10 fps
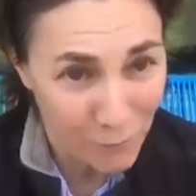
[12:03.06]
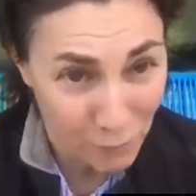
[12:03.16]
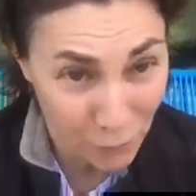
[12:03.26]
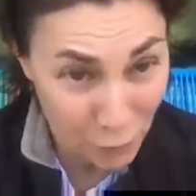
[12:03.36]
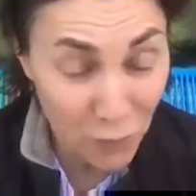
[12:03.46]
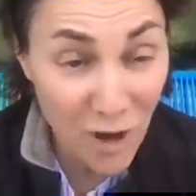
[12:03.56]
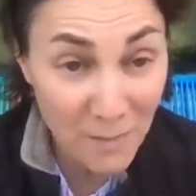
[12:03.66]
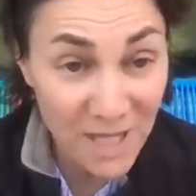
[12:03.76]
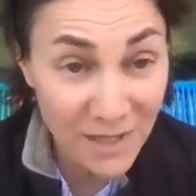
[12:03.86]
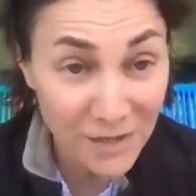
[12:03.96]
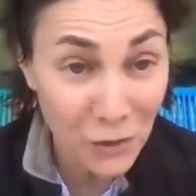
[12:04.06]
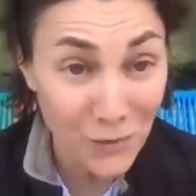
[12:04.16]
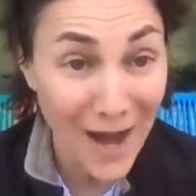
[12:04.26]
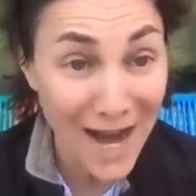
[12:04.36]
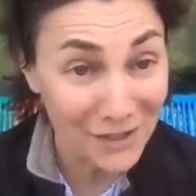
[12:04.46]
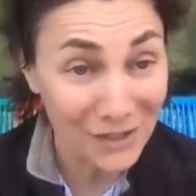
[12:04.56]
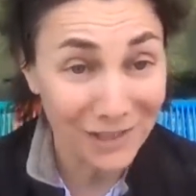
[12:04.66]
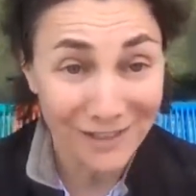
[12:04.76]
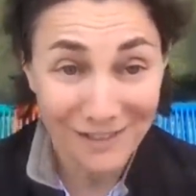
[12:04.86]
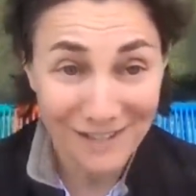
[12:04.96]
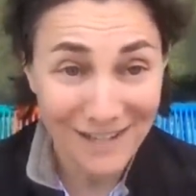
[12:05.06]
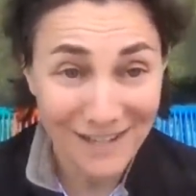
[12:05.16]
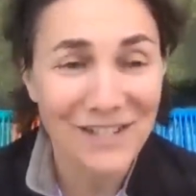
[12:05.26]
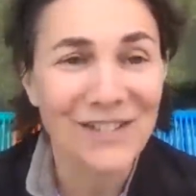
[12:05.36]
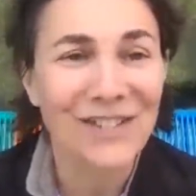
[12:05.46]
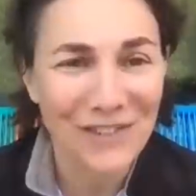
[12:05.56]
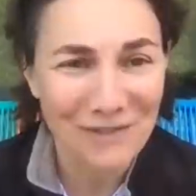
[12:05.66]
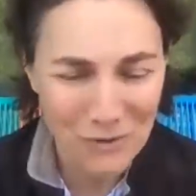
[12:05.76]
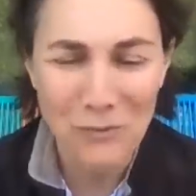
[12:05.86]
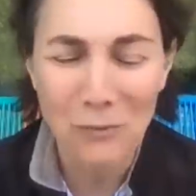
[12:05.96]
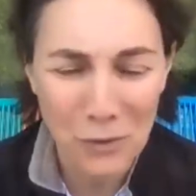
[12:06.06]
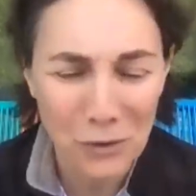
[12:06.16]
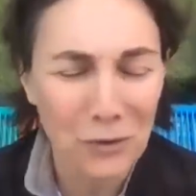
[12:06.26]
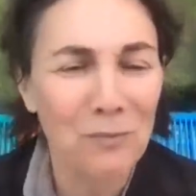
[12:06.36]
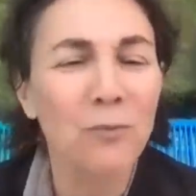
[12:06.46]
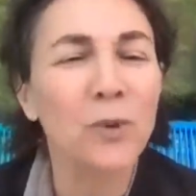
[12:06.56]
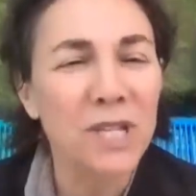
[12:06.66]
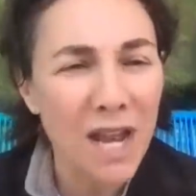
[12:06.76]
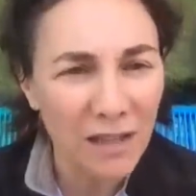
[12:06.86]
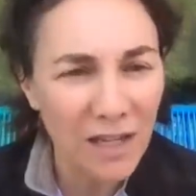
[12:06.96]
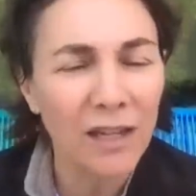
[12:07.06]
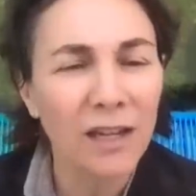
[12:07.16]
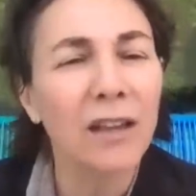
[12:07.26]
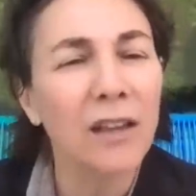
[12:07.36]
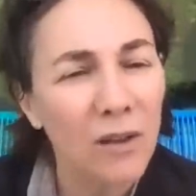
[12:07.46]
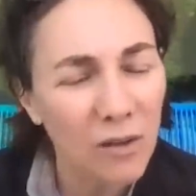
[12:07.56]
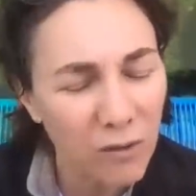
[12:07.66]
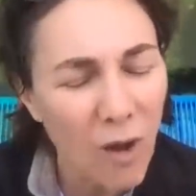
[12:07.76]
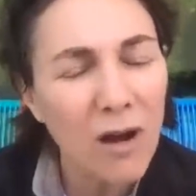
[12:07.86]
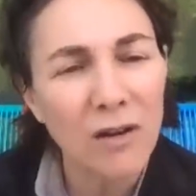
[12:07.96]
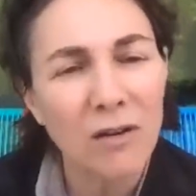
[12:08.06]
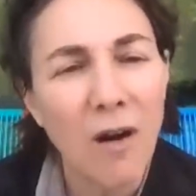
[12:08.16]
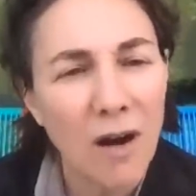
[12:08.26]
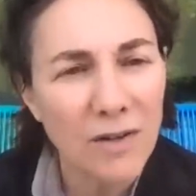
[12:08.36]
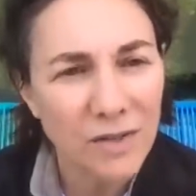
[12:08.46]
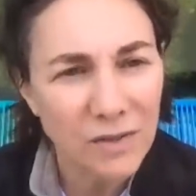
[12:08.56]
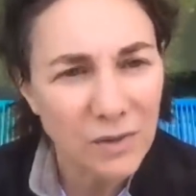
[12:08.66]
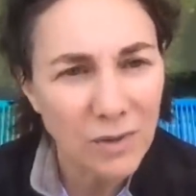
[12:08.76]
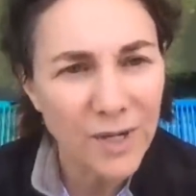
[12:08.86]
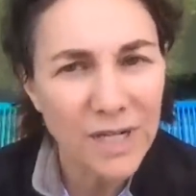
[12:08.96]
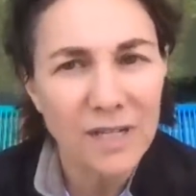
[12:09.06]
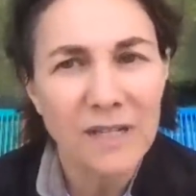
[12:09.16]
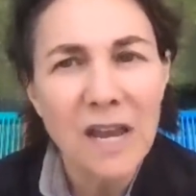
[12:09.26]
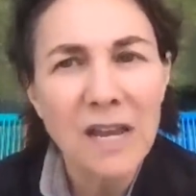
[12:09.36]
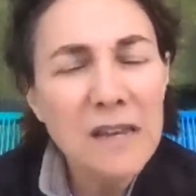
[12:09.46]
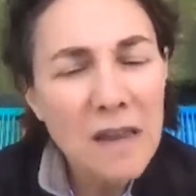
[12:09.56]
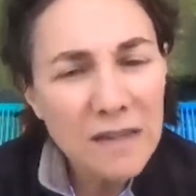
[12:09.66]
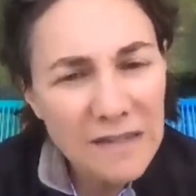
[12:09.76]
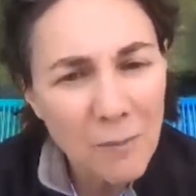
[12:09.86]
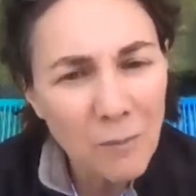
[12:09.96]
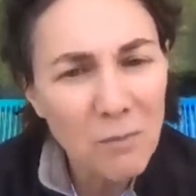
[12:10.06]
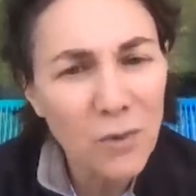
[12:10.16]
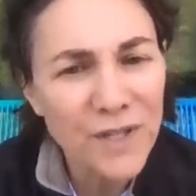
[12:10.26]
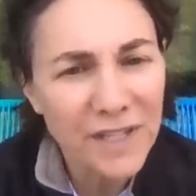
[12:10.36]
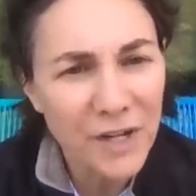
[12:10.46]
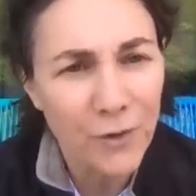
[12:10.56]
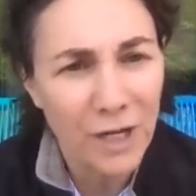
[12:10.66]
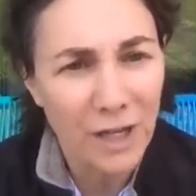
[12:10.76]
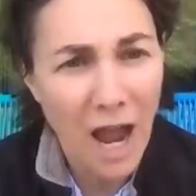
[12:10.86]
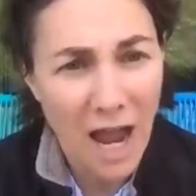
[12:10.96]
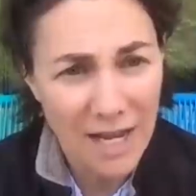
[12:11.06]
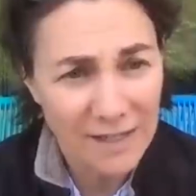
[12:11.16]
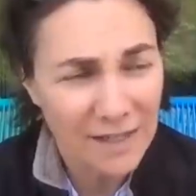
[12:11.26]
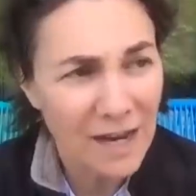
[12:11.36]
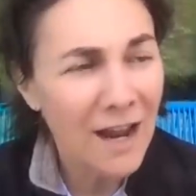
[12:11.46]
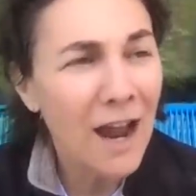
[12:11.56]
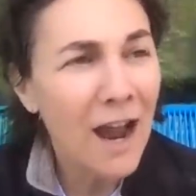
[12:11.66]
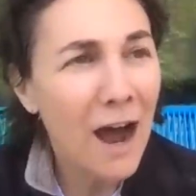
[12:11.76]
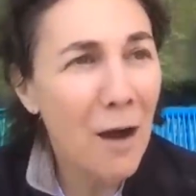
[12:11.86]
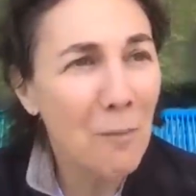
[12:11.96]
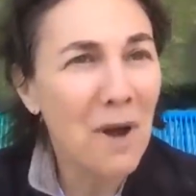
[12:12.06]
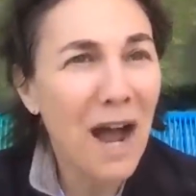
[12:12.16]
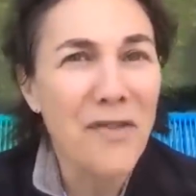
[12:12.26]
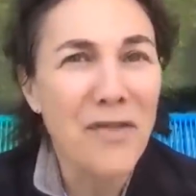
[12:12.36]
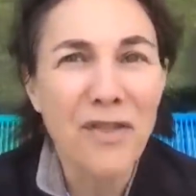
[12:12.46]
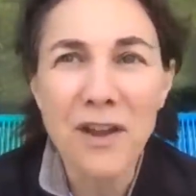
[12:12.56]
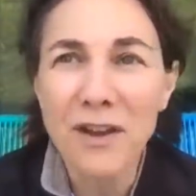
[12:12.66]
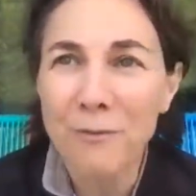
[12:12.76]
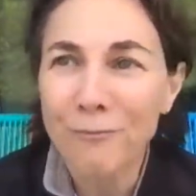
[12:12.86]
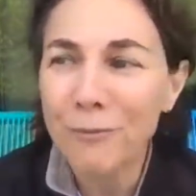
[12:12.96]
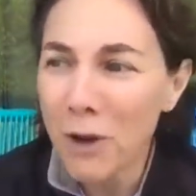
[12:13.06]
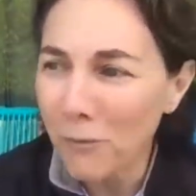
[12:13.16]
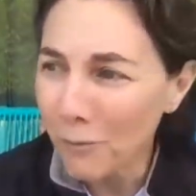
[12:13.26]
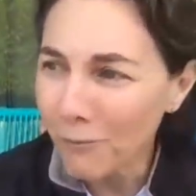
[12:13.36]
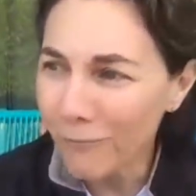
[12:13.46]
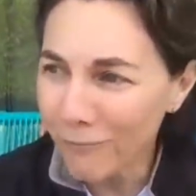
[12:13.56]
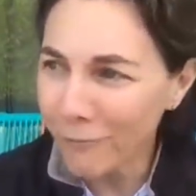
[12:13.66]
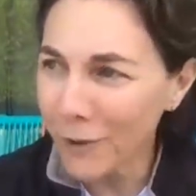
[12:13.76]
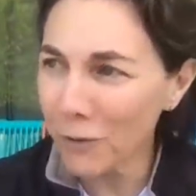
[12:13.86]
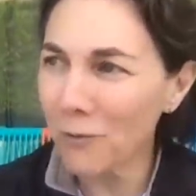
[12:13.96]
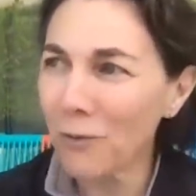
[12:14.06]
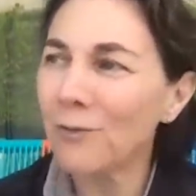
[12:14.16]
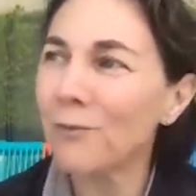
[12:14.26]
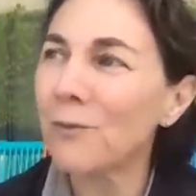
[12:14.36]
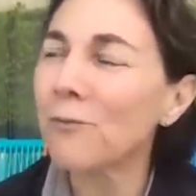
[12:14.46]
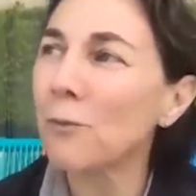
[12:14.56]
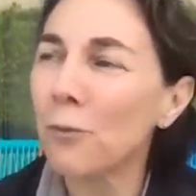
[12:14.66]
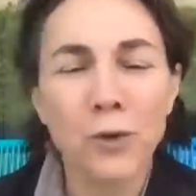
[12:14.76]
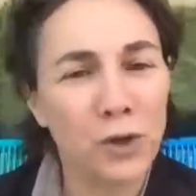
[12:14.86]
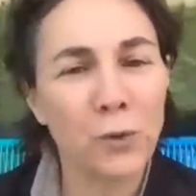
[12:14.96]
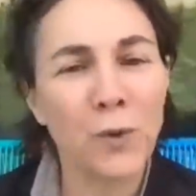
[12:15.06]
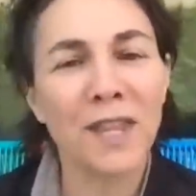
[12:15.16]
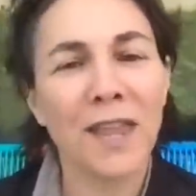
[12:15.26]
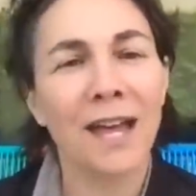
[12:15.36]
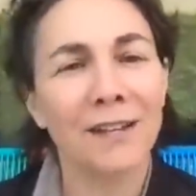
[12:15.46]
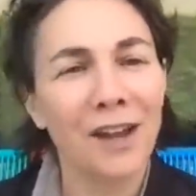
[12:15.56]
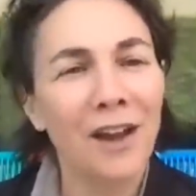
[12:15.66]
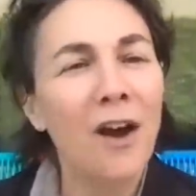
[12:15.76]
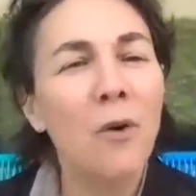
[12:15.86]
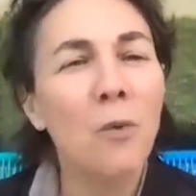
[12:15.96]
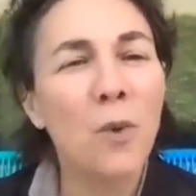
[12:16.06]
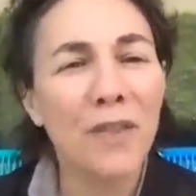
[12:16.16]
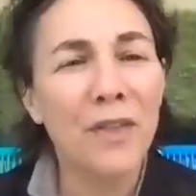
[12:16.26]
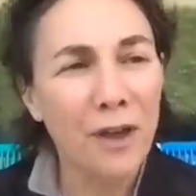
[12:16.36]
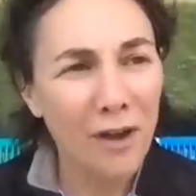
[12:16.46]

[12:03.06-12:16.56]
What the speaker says: your premise is correct. We're telling longer arc stories, somewhat more serialized. I think, you know, we're doing that with